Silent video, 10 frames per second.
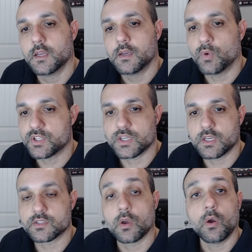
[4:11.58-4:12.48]
which
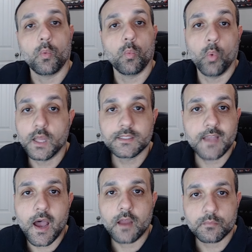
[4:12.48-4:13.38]
is one
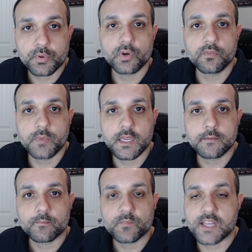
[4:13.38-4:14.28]
dot
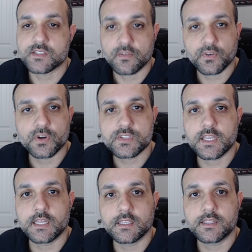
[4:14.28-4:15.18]
improvement. That's the first
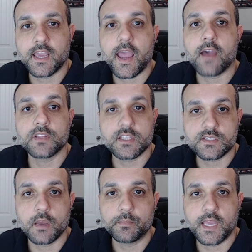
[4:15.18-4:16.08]
thing that they have in
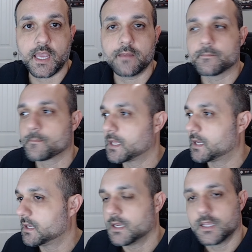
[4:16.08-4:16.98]
this update.
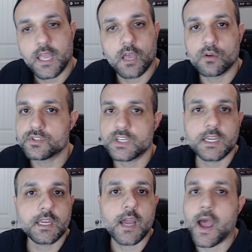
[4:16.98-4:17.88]

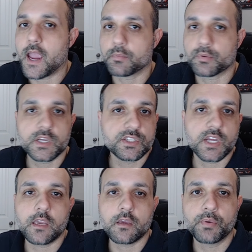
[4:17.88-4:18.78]
LG, I
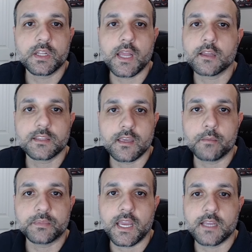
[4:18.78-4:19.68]
appreciate you putting out the
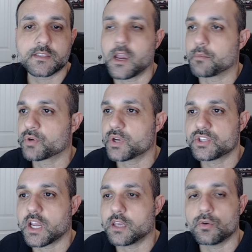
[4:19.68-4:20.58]
updates. I
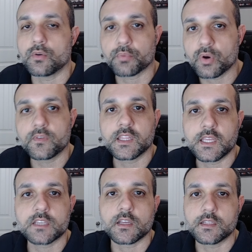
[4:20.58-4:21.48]
appreciate you improving
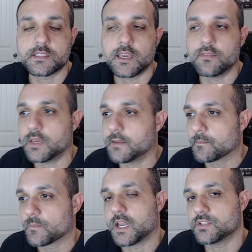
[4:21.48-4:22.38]
things on the TV.
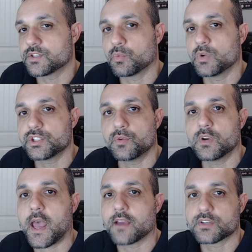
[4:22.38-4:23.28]
I just wish you
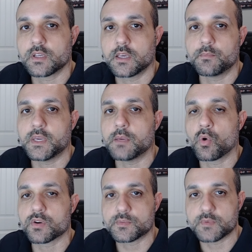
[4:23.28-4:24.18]
would actually be
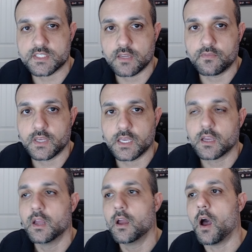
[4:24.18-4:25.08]
more specific
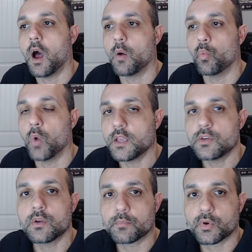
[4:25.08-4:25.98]
on what
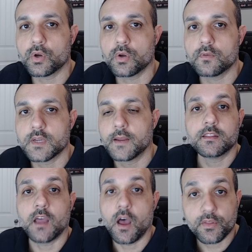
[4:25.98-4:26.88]
you improved.
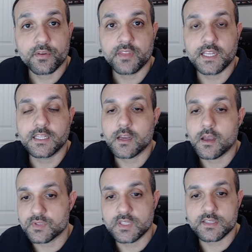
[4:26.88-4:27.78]
The other thing that
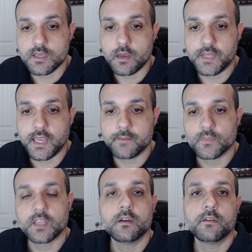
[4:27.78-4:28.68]
comes with this update,
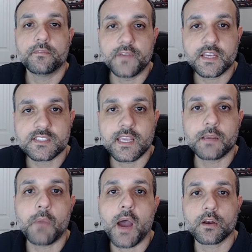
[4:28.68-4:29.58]

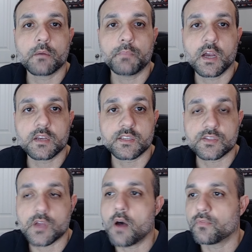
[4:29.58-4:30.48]
fixing minor bugs in
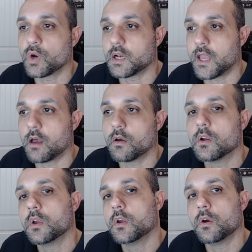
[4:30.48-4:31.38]
software. Now,
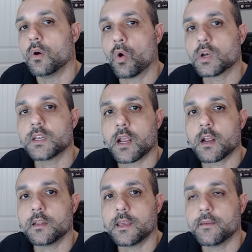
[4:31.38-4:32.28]

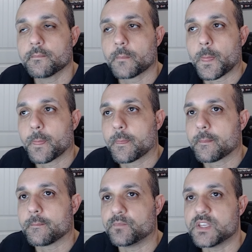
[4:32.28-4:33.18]
ordinarily,
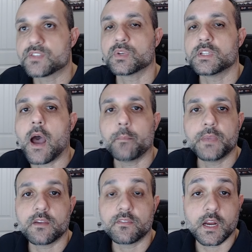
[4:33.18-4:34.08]
this would not
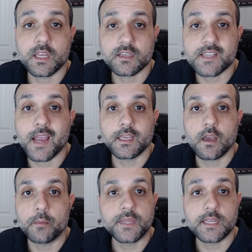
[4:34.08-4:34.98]
be a very exciting
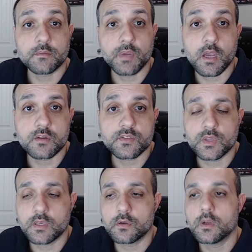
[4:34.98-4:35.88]
update, to be honest
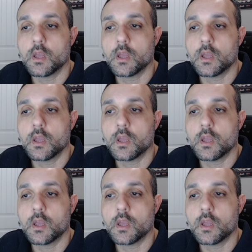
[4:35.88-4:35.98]
with you,